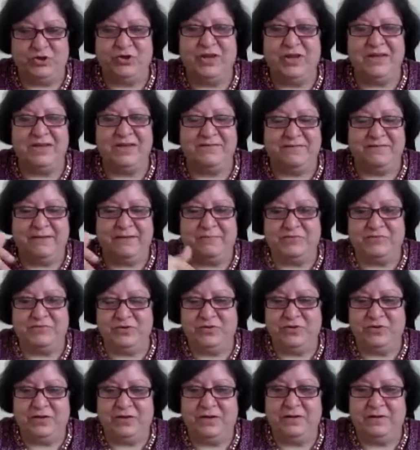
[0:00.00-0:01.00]
to interrupt
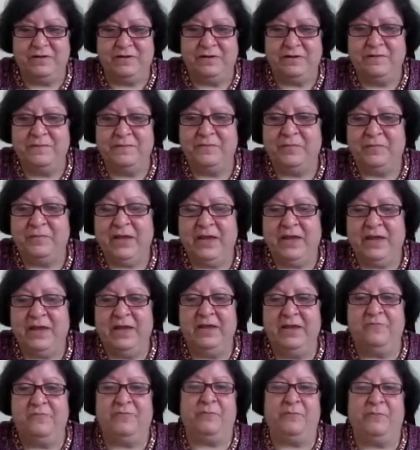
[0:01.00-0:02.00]
you here.
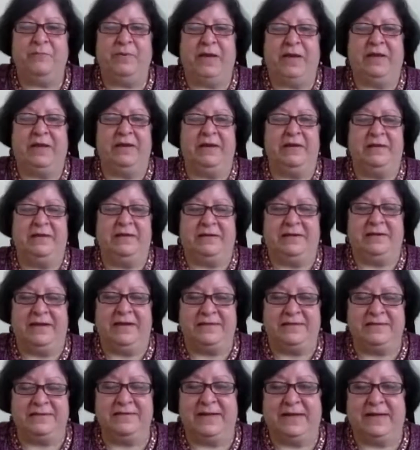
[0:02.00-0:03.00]
If a parent
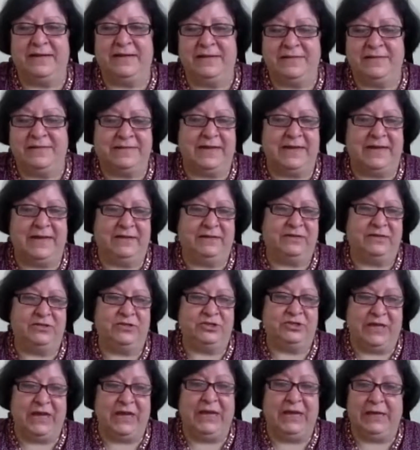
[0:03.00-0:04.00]
doesn't understand
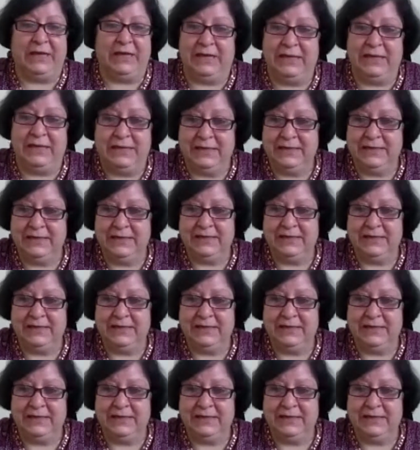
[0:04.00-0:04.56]
the child,